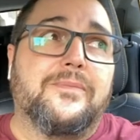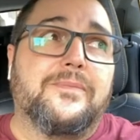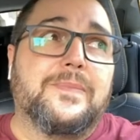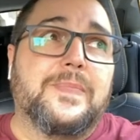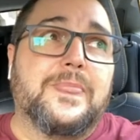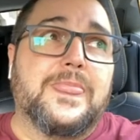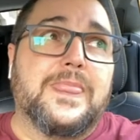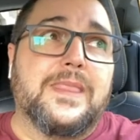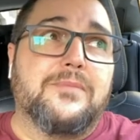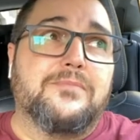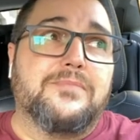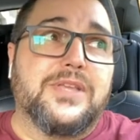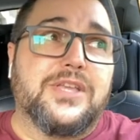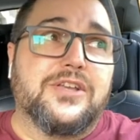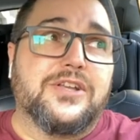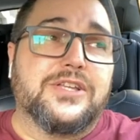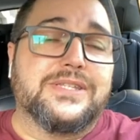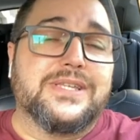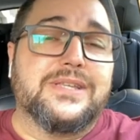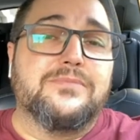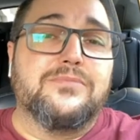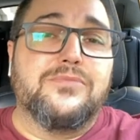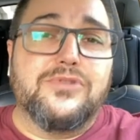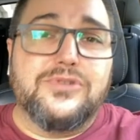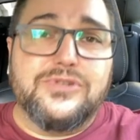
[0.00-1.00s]
because in
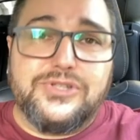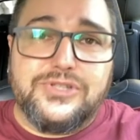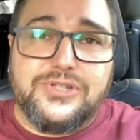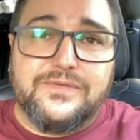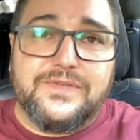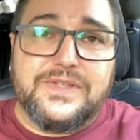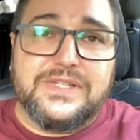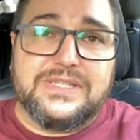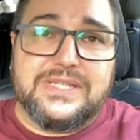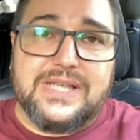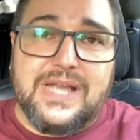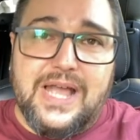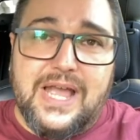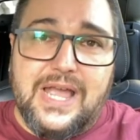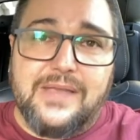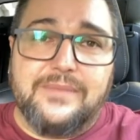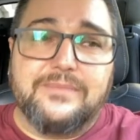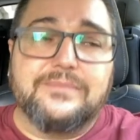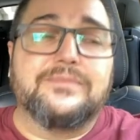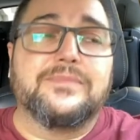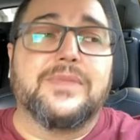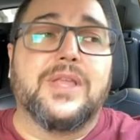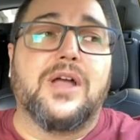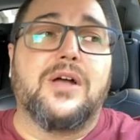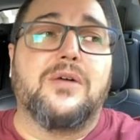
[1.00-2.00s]
most of the time,
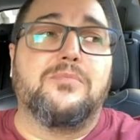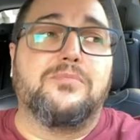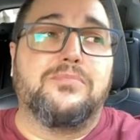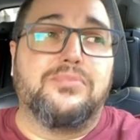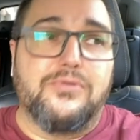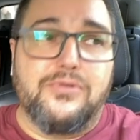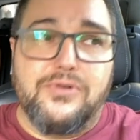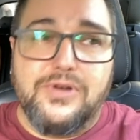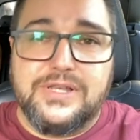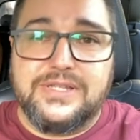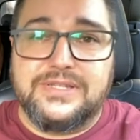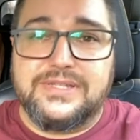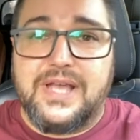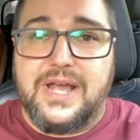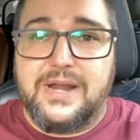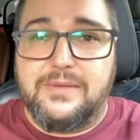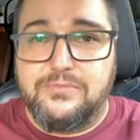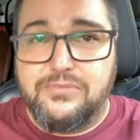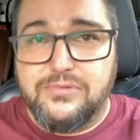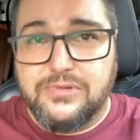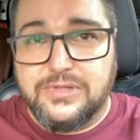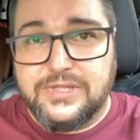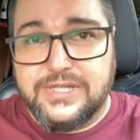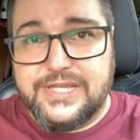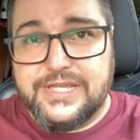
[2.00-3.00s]
boys are
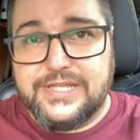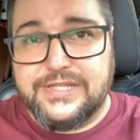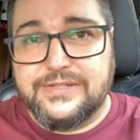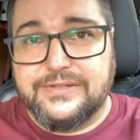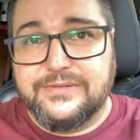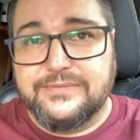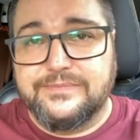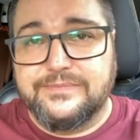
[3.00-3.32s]
bullied